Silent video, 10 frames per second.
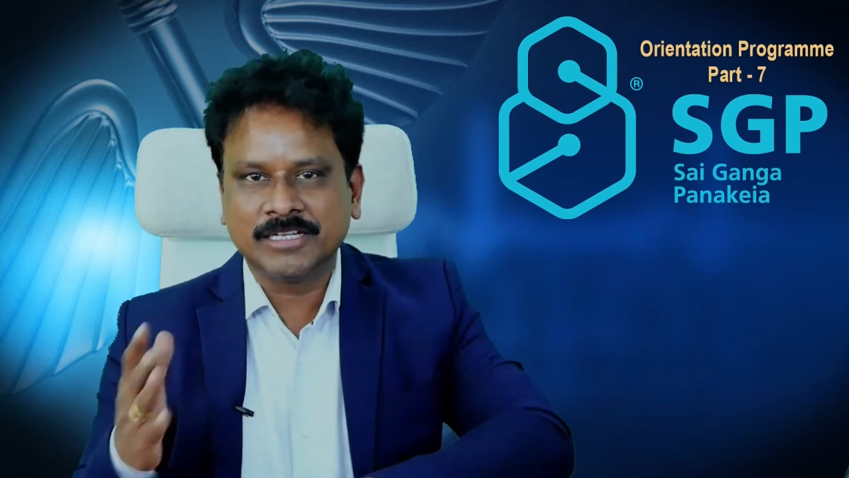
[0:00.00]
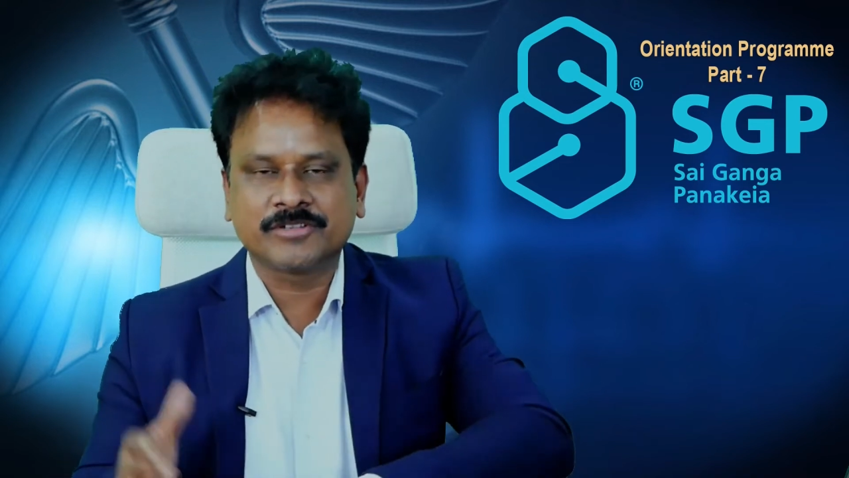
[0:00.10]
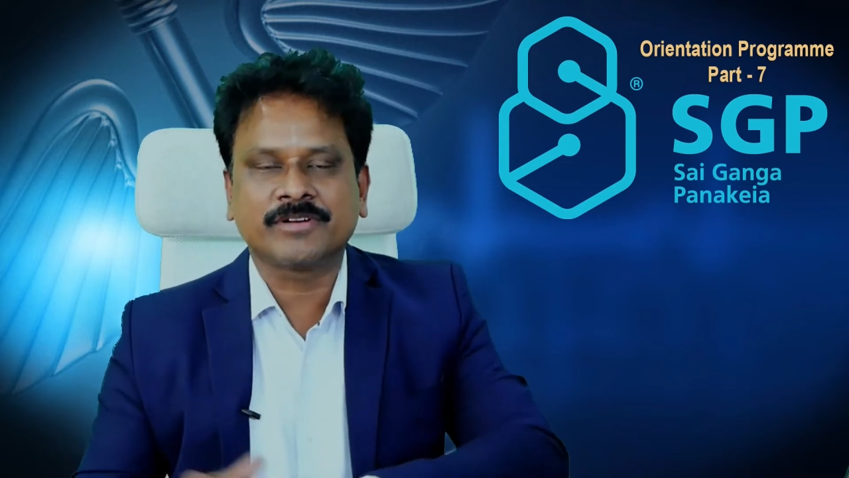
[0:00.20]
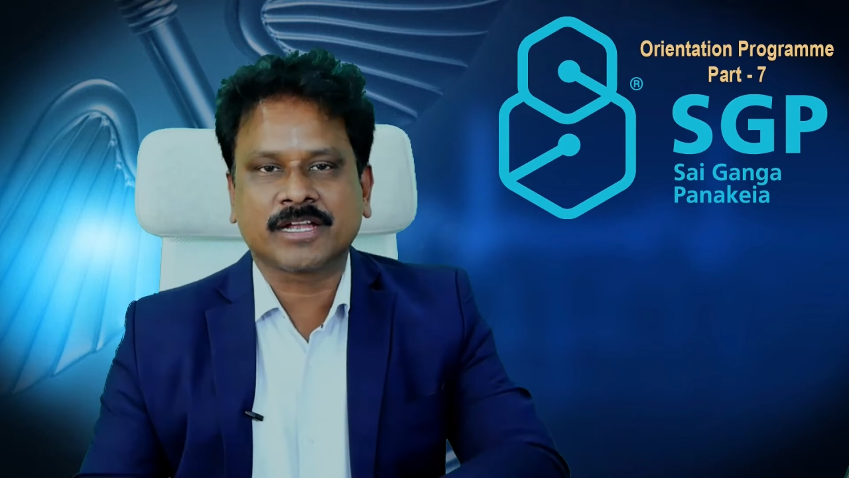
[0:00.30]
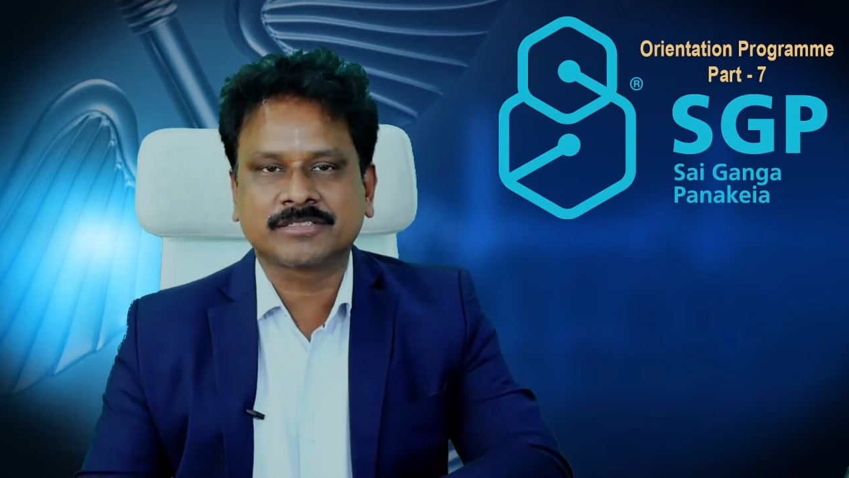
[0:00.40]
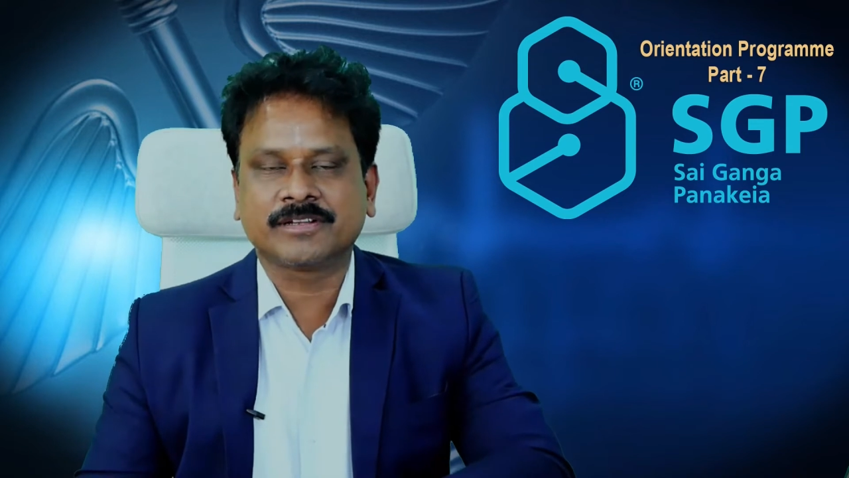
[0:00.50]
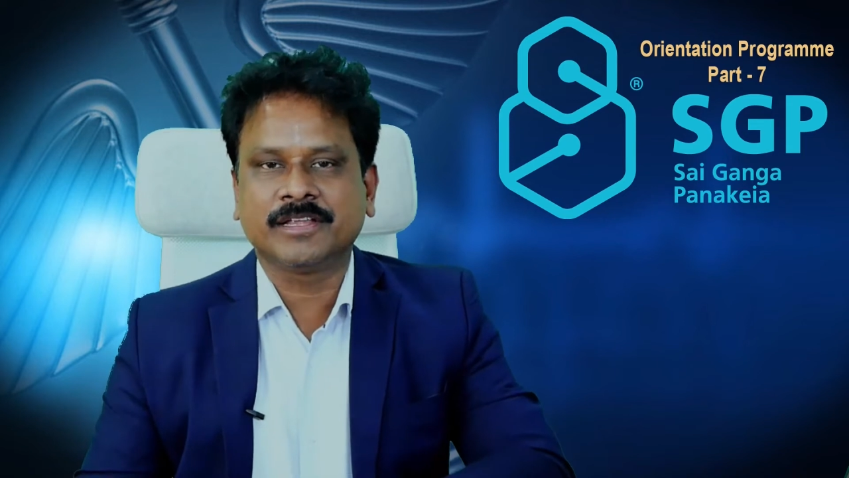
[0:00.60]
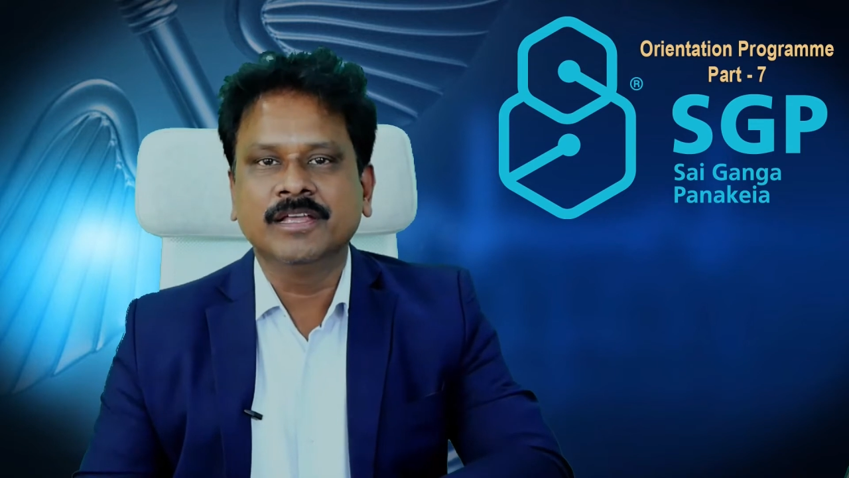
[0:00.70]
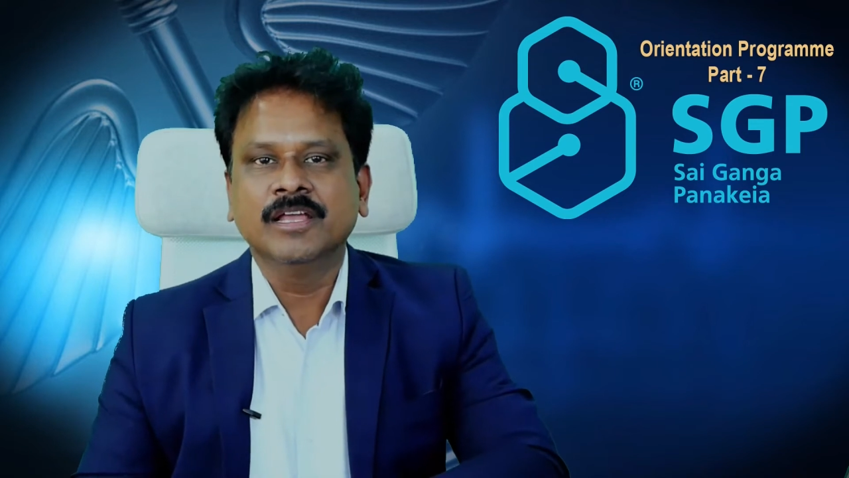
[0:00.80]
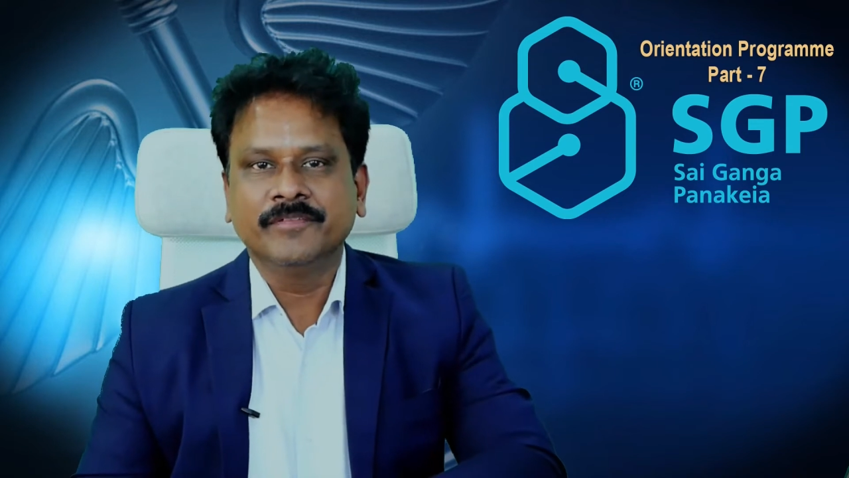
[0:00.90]

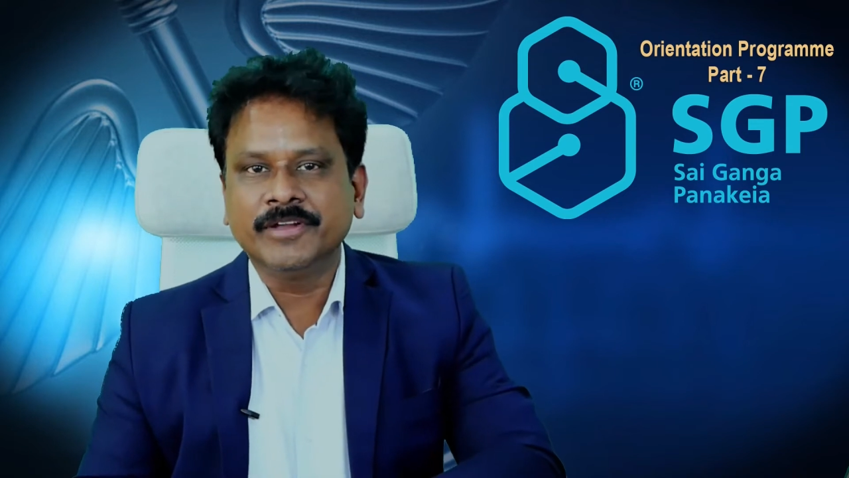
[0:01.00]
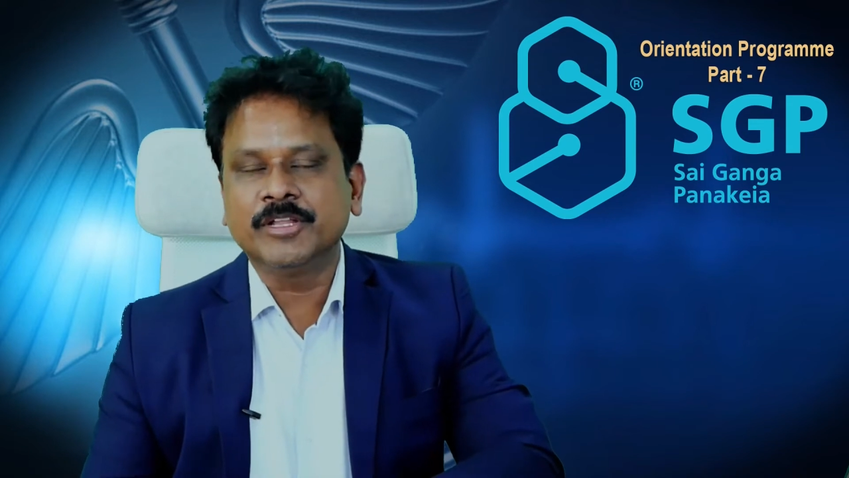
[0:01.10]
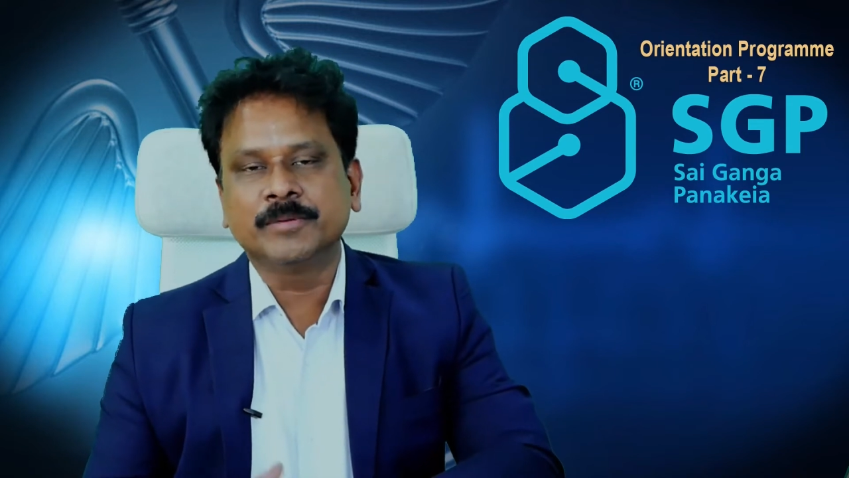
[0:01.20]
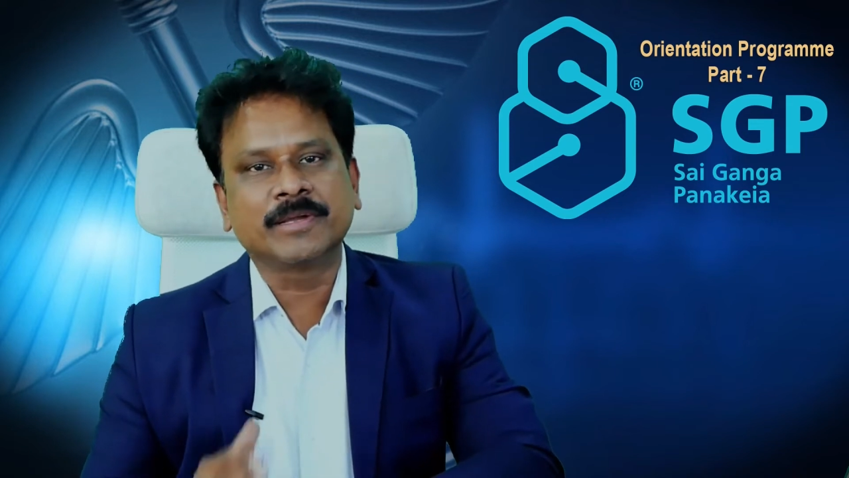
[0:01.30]
introductory video,